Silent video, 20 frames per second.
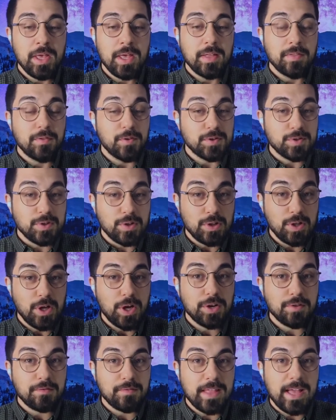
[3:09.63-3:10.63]
There's a lot
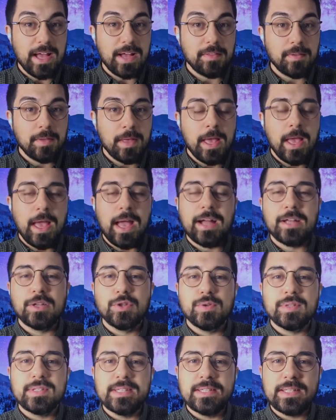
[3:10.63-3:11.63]
of that. And you
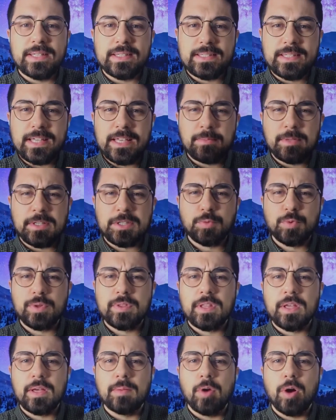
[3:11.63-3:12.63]
see the same is with
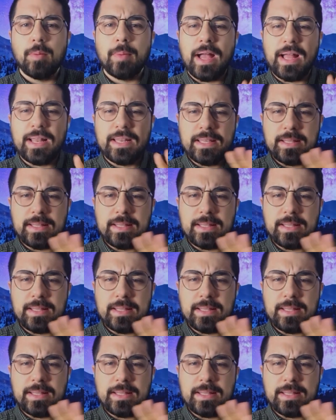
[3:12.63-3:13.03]
Imam Ali,